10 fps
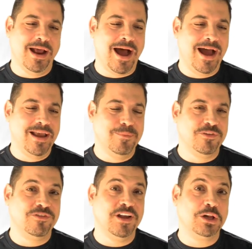I am a
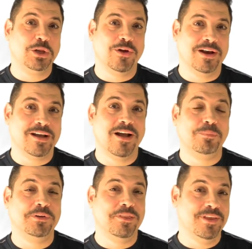stickler on a
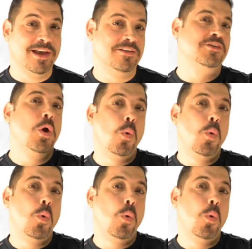couple of things.